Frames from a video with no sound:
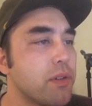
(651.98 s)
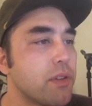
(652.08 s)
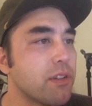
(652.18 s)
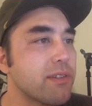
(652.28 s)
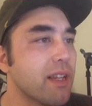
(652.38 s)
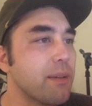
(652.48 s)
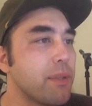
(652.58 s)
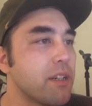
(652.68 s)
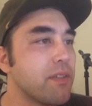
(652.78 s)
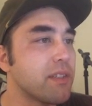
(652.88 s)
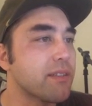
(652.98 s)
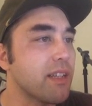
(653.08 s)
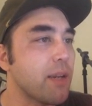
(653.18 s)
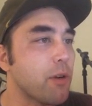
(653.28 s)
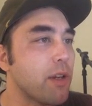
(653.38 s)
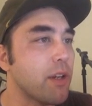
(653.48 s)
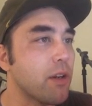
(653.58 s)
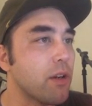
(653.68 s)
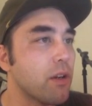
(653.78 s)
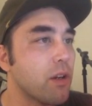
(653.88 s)
There's like a bit of a disclaimer
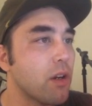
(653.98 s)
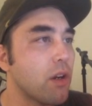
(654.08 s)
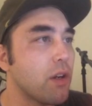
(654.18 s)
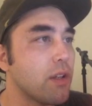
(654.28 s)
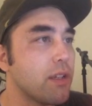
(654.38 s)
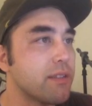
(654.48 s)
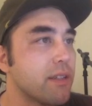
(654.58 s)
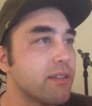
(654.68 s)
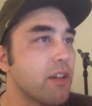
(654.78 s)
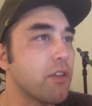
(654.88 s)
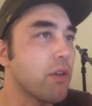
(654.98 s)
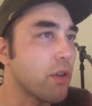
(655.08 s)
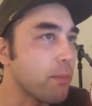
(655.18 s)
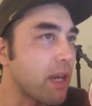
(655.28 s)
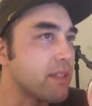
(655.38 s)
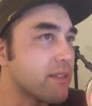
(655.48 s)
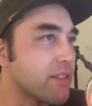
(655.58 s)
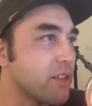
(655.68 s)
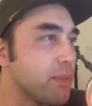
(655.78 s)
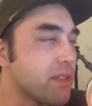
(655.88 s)
here uh, he says, although there might
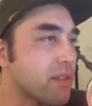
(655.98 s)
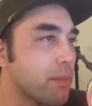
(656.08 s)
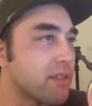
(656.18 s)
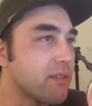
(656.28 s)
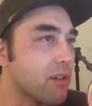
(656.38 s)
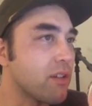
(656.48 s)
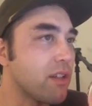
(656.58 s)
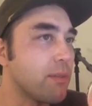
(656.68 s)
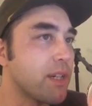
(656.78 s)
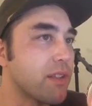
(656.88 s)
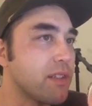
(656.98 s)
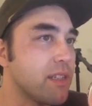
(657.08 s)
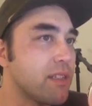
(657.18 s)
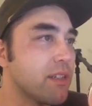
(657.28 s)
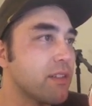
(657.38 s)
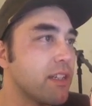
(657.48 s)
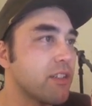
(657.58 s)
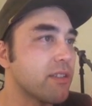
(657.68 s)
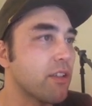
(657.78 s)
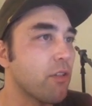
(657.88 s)
still be some uncertainty about the detailed
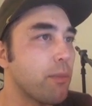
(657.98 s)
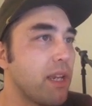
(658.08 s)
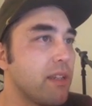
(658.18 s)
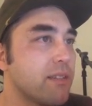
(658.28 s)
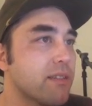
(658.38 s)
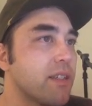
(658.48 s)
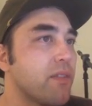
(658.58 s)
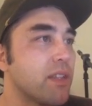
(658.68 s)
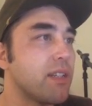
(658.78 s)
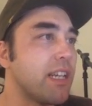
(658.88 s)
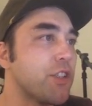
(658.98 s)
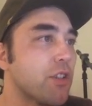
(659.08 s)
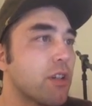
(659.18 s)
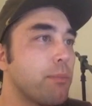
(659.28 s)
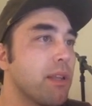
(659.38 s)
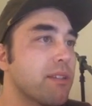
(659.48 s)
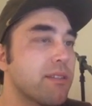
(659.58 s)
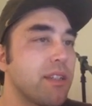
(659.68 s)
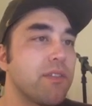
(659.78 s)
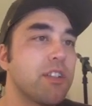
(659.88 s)
ages of the remains, given the nature and
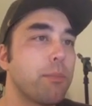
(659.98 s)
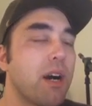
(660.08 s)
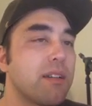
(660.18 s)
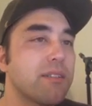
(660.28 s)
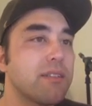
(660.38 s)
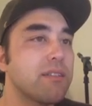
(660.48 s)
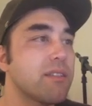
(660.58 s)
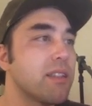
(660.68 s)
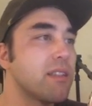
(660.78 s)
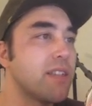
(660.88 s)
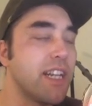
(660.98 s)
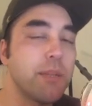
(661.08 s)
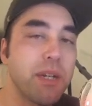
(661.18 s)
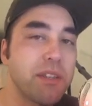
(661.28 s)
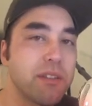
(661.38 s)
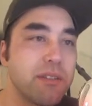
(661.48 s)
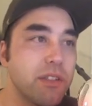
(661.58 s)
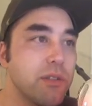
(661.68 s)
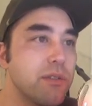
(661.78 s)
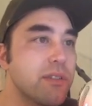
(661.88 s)
complexity of the deposits and the dating methods
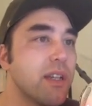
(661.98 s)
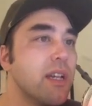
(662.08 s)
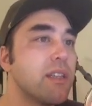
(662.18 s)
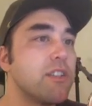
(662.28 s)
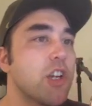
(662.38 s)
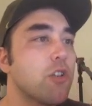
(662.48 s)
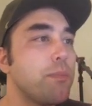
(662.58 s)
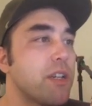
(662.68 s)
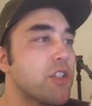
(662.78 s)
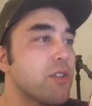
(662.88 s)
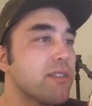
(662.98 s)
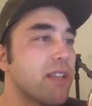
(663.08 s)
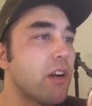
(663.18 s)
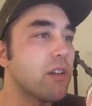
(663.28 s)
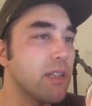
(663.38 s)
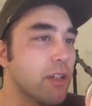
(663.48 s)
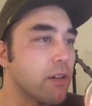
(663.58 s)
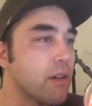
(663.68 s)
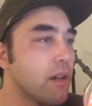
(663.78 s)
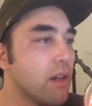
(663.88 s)
used, the general picture is now clear.